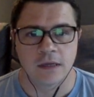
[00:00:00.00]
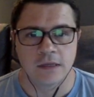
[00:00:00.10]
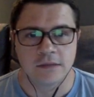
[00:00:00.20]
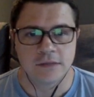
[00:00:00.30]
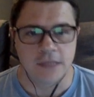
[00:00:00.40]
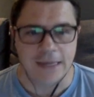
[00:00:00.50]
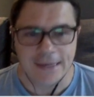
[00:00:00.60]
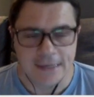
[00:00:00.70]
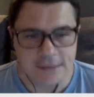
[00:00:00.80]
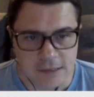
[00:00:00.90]
Today
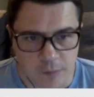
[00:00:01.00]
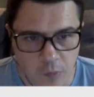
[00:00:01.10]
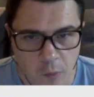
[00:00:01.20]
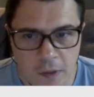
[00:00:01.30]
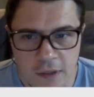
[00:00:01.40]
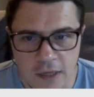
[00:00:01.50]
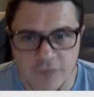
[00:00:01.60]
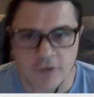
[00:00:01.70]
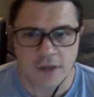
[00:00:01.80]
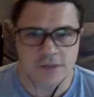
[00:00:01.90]
is an important day
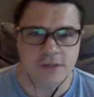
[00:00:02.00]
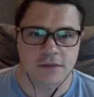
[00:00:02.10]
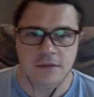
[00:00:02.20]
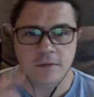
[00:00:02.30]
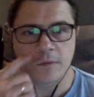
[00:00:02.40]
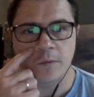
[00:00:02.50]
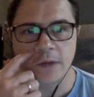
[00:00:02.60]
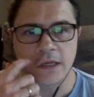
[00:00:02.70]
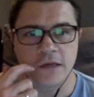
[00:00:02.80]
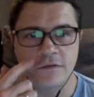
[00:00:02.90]
for us.
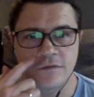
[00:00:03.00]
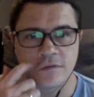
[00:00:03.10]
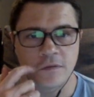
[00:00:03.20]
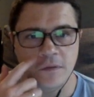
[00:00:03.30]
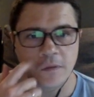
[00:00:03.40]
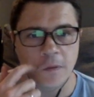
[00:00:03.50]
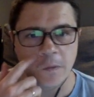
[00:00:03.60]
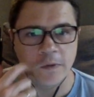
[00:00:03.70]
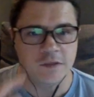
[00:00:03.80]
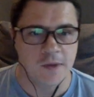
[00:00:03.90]
We
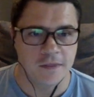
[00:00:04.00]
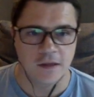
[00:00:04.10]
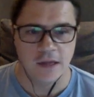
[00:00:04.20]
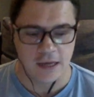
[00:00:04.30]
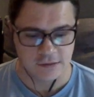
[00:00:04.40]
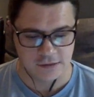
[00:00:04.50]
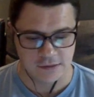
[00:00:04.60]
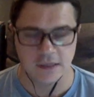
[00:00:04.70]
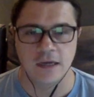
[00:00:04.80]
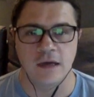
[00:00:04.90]
spent the last
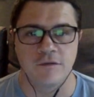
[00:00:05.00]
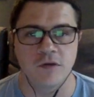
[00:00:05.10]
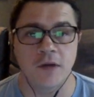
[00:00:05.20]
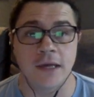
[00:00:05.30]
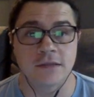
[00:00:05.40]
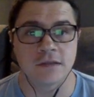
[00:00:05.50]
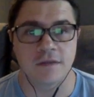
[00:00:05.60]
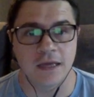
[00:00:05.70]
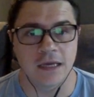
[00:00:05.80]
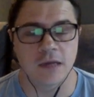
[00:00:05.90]
few days
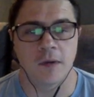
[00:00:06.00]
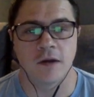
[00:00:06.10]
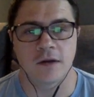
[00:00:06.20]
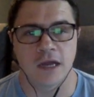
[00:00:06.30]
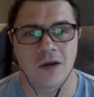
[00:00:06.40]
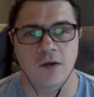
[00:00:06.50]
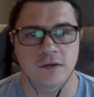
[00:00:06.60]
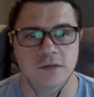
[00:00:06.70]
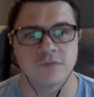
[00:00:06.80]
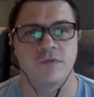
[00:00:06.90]
thinking about our
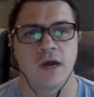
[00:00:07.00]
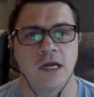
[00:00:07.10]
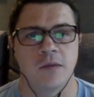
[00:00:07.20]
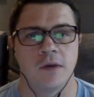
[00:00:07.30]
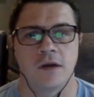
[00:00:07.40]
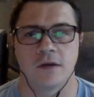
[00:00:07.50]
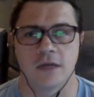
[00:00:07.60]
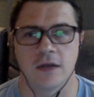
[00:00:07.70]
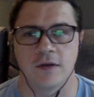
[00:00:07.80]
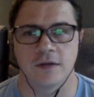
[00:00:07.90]
characters and writing about our
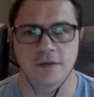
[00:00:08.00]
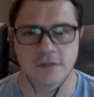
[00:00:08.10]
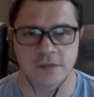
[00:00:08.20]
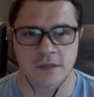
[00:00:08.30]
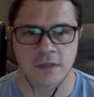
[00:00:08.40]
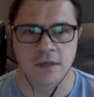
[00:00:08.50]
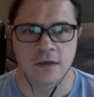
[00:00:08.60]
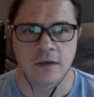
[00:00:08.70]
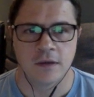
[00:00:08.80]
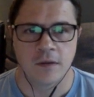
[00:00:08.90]
characters,
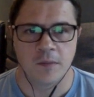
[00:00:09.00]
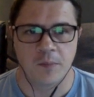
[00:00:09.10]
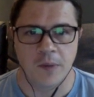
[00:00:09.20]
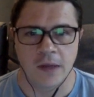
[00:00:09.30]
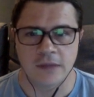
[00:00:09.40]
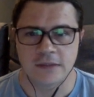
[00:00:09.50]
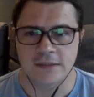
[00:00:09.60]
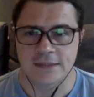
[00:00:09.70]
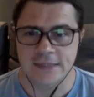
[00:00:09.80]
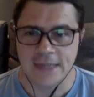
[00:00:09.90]
but
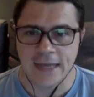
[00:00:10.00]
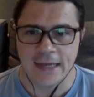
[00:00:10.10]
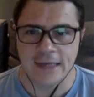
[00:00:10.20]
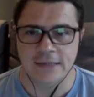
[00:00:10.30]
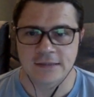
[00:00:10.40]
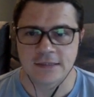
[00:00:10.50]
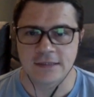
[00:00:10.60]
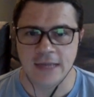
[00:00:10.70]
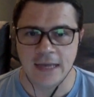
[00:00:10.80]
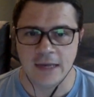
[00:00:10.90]
today is the
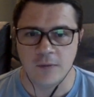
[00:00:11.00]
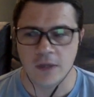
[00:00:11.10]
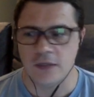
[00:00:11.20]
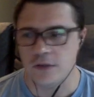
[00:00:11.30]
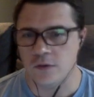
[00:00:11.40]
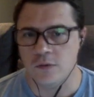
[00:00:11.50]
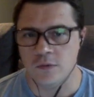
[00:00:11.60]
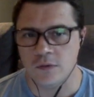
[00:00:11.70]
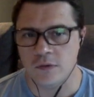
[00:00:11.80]
day when you